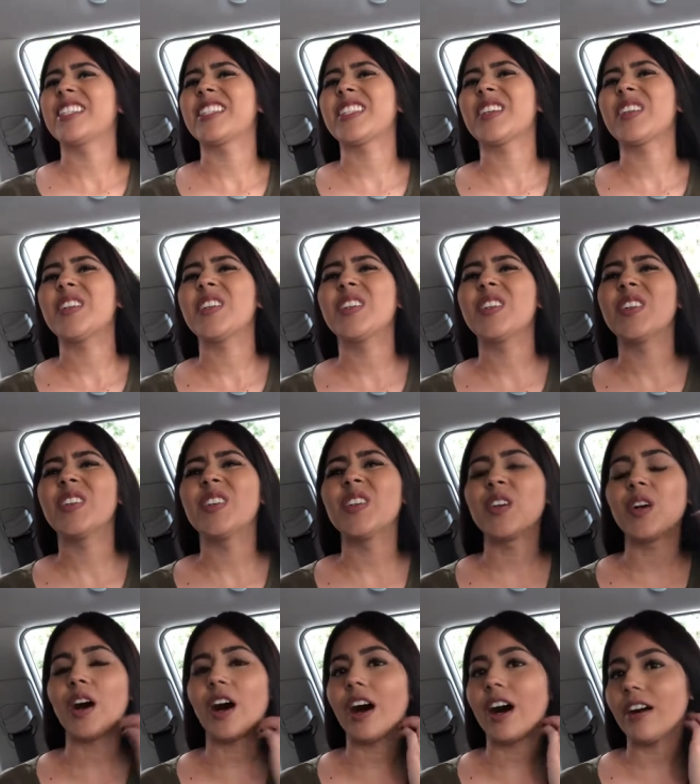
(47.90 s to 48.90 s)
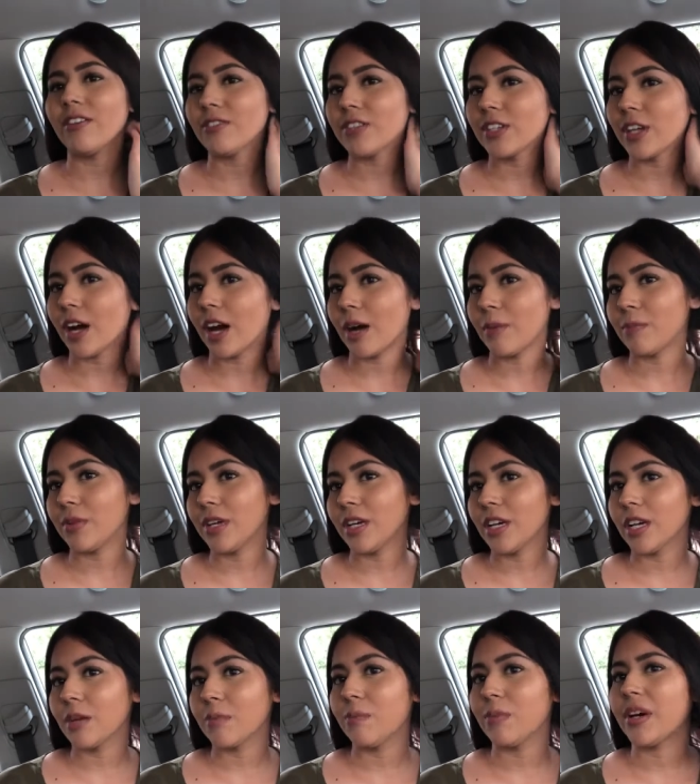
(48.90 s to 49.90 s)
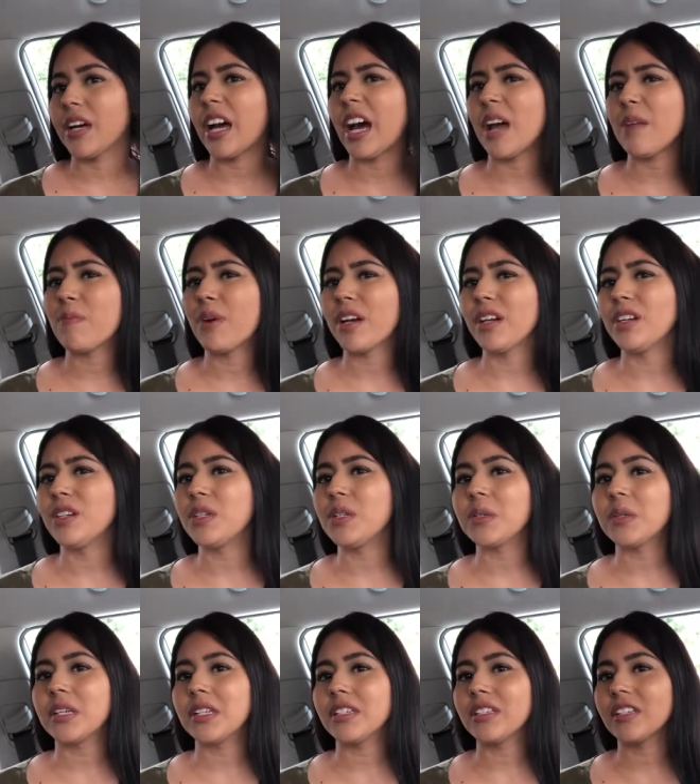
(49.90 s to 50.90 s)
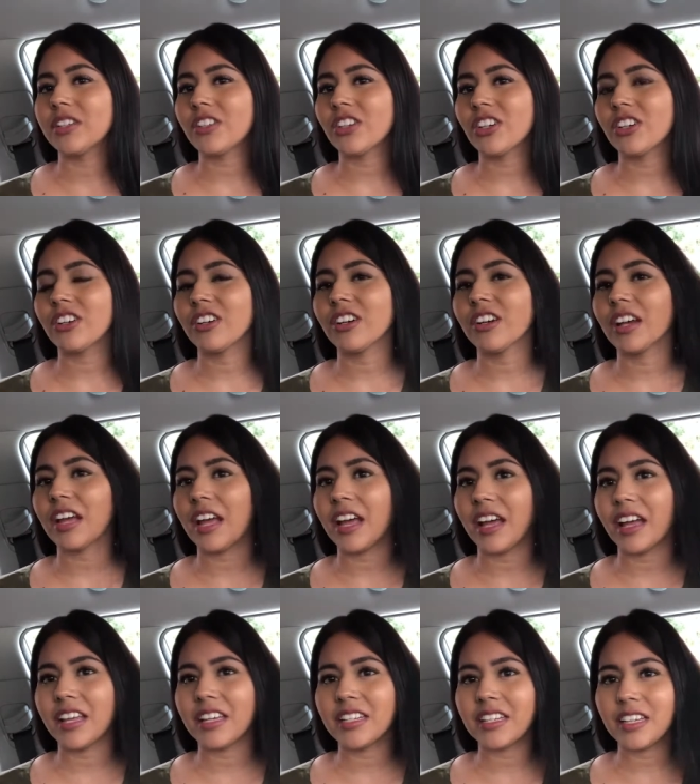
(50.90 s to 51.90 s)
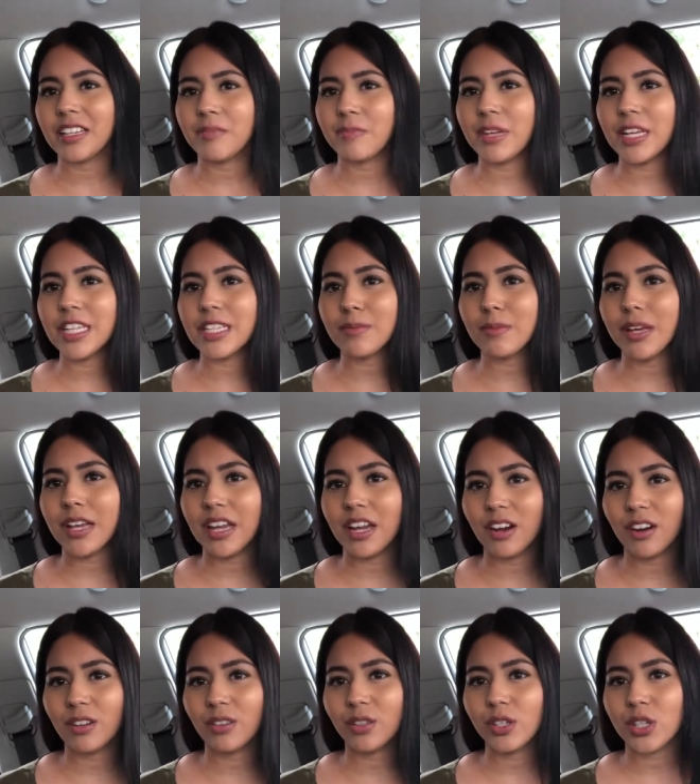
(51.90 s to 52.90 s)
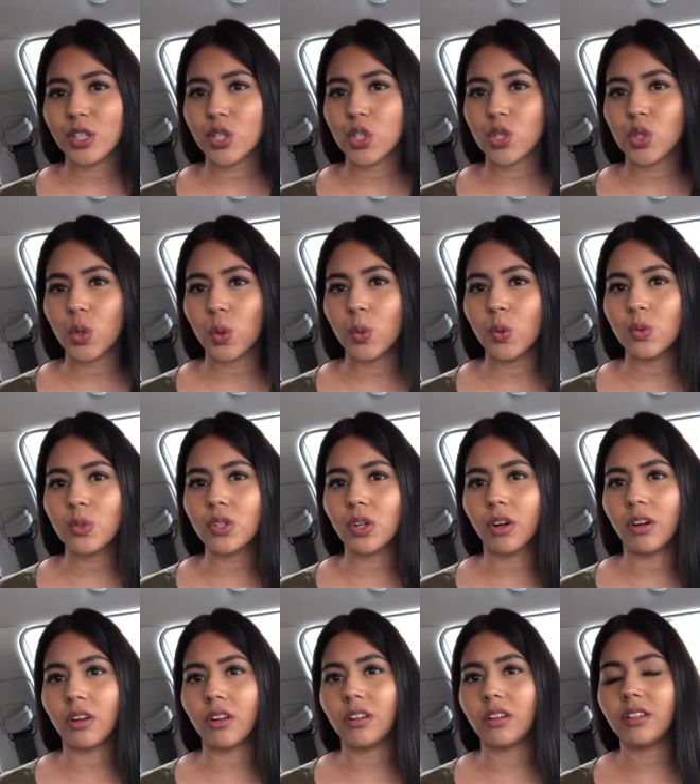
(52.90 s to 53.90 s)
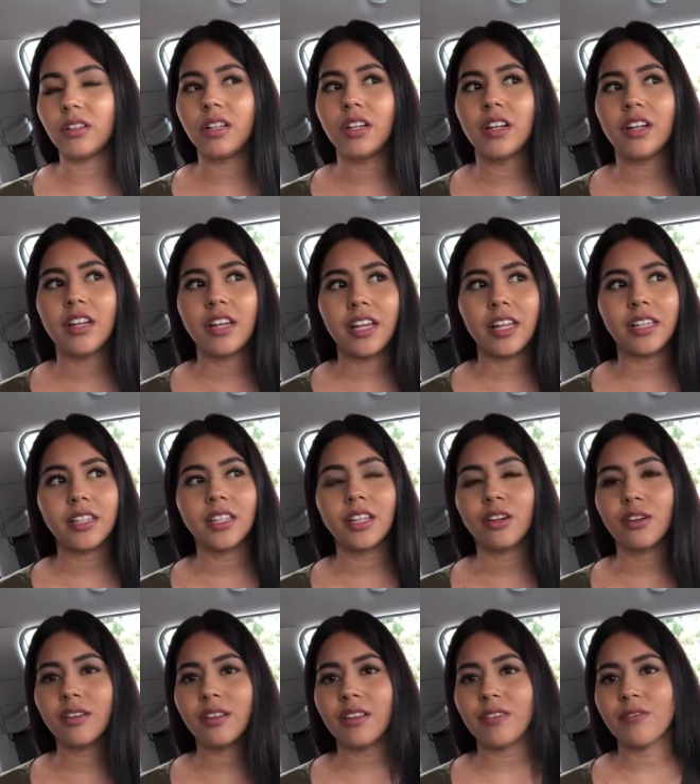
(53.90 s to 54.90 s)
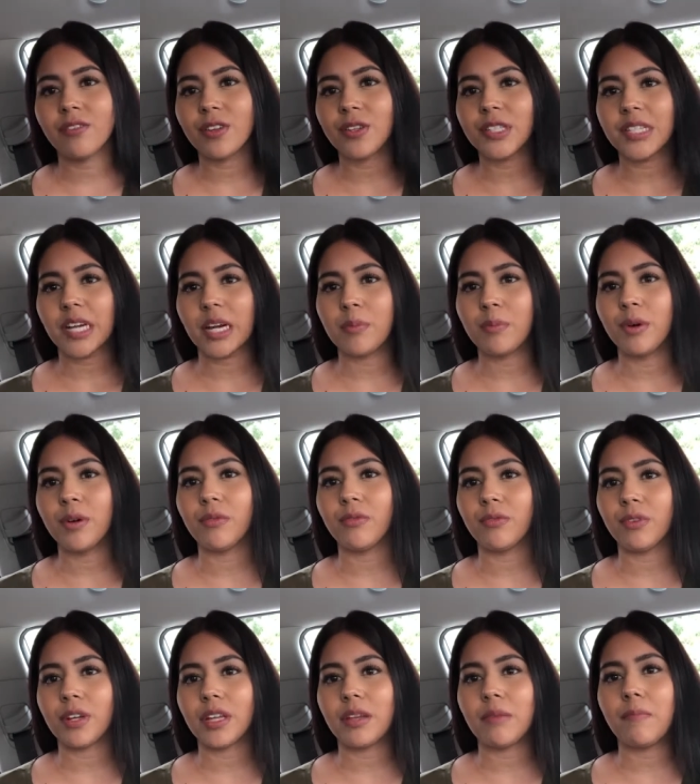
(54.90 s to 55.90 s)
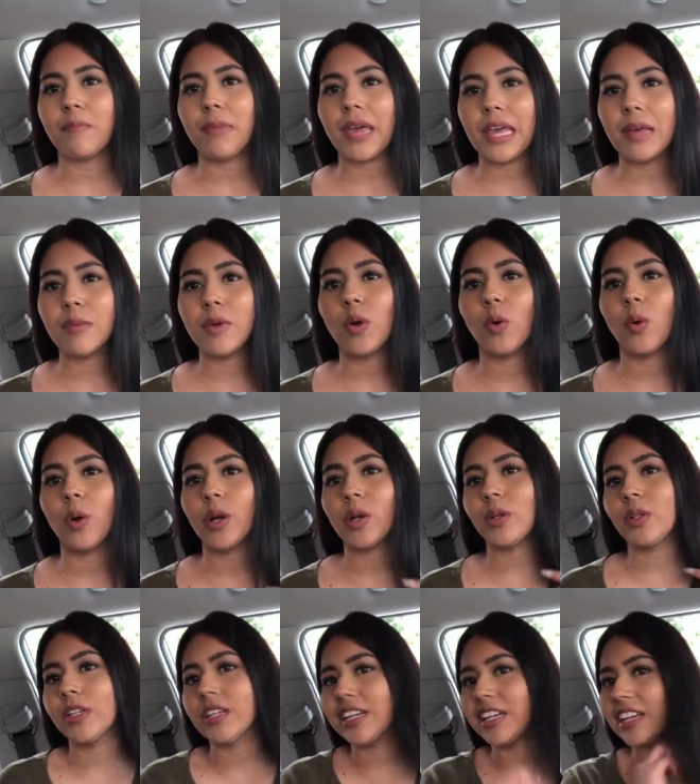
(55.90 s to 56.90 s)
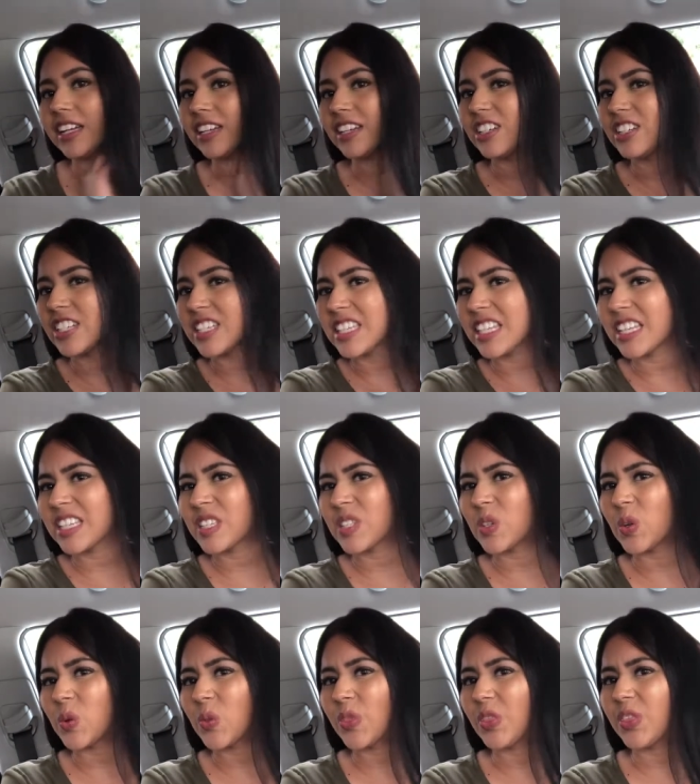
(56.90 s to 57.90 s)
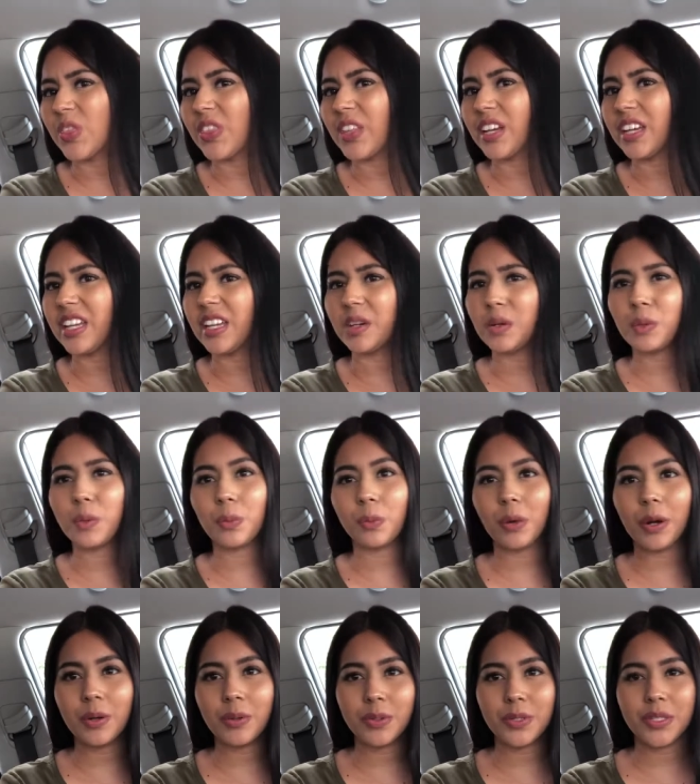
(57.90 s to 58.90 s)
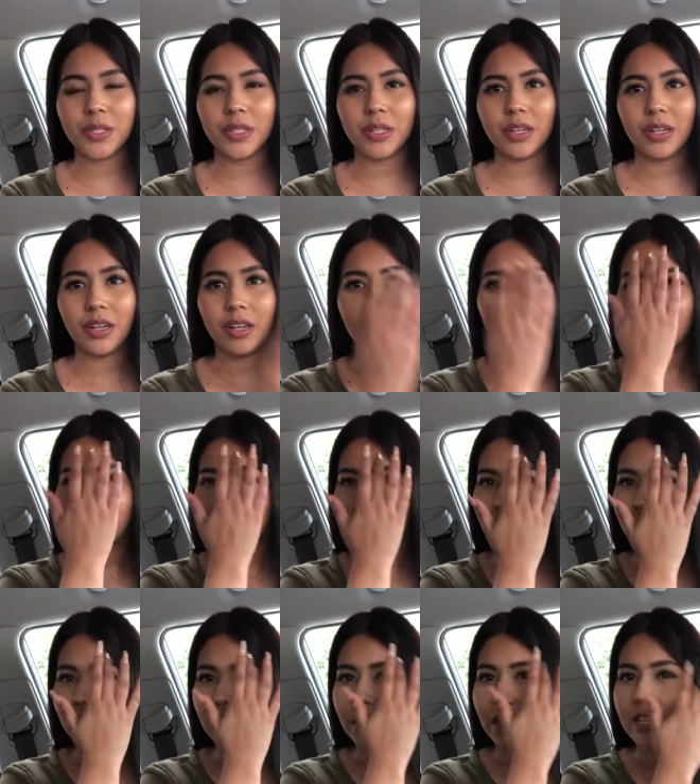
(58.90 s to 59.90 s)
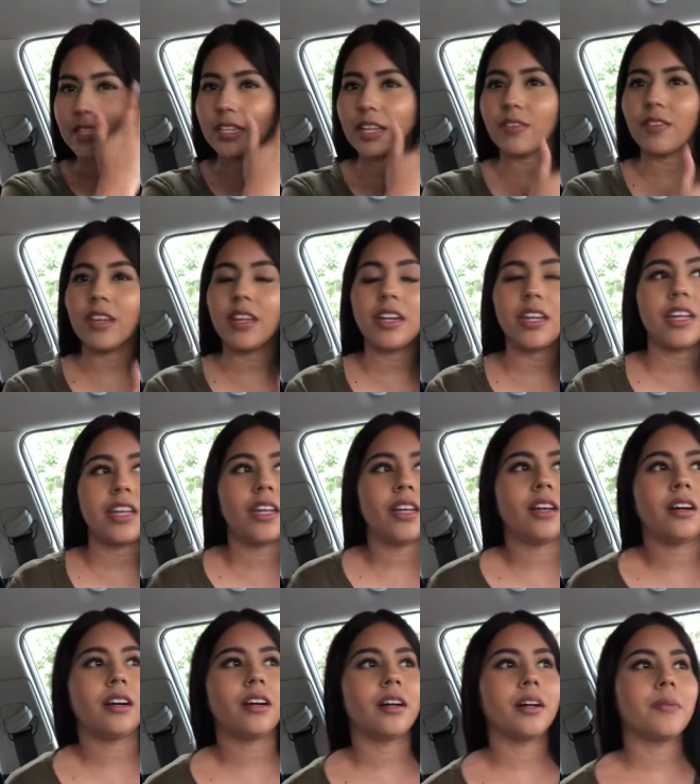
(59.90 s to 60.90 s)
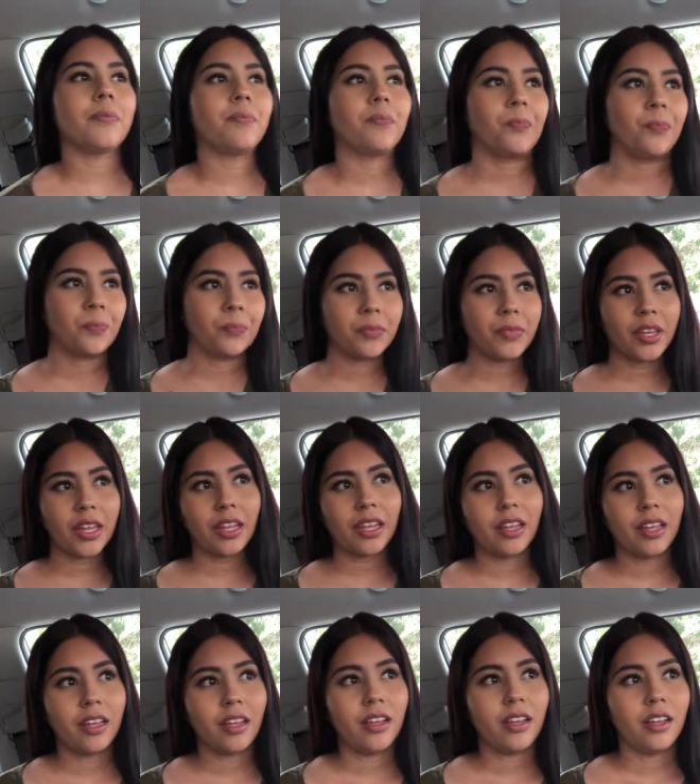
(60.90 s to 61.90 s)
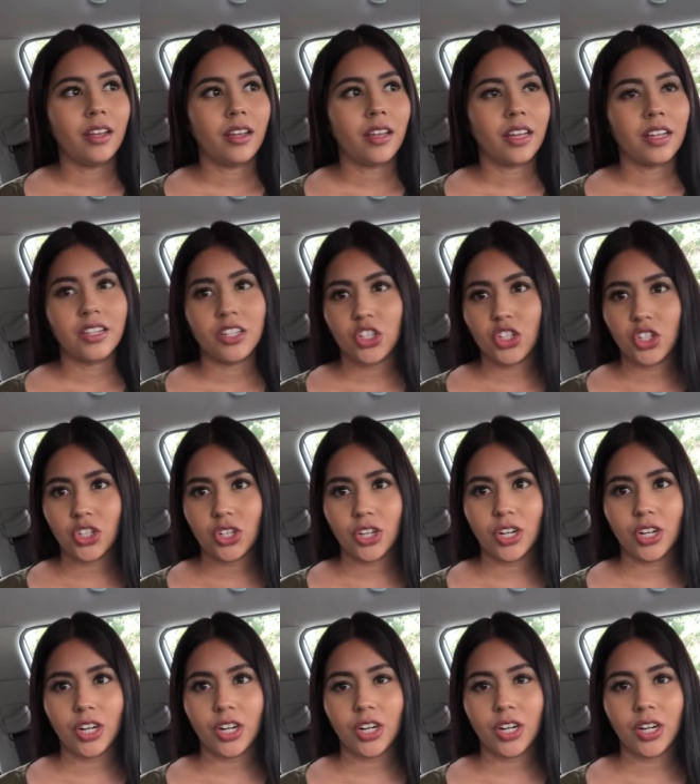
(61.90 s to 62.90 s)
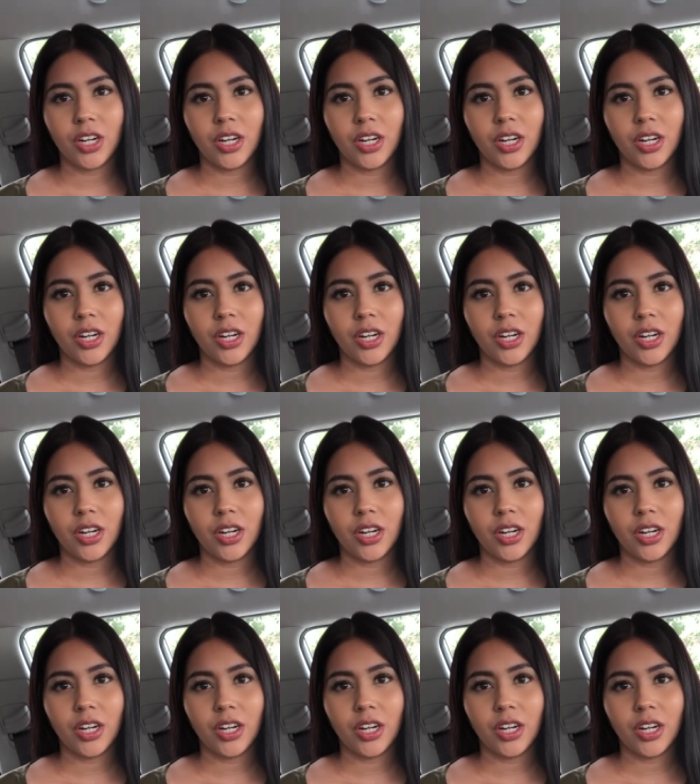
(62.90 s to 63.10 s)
So off topic, but I bought a new conditioner and it makes my hair look so dull. It literally feels like I put freaking baby oil in it. It's just like so thick and gross. So if you guys have any conditioner